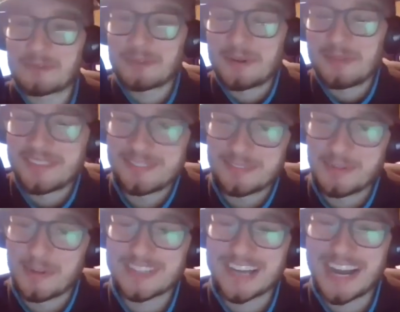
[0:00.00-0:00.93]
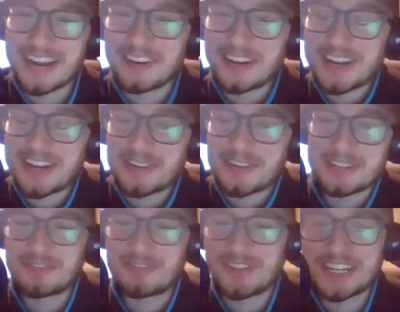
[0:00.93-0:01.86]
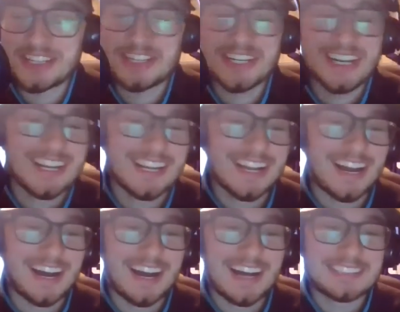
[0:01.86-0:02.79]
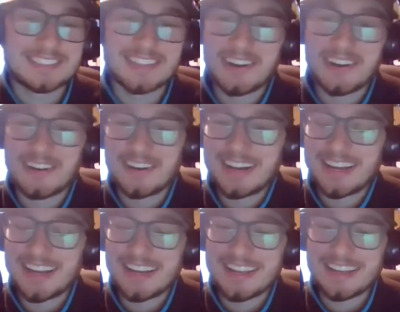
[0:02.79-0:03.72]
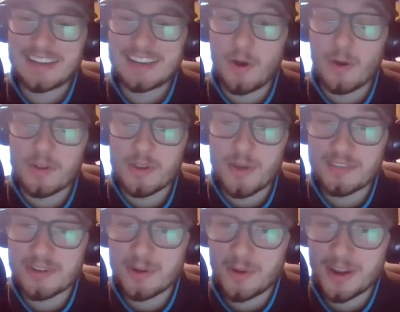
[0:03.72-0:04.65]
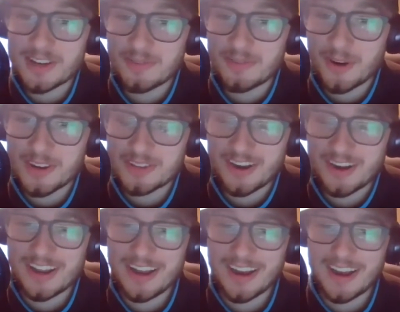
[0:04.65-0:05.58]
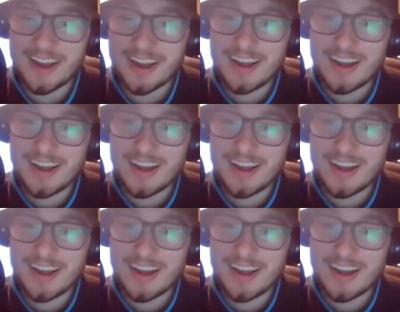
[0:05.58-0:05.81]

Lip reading: from the Wolves hiring Chris Finch. Oh, you have a noise for us right here.